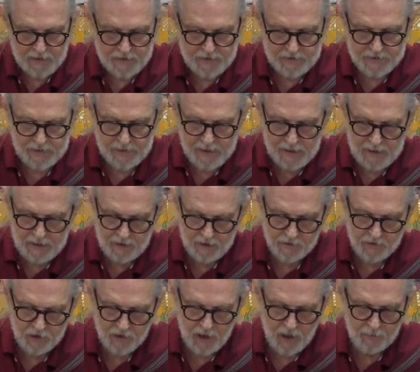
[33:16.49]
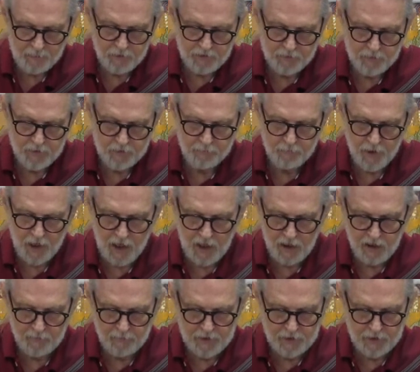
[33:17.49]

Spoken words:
Siddhi is accomplishment, Pala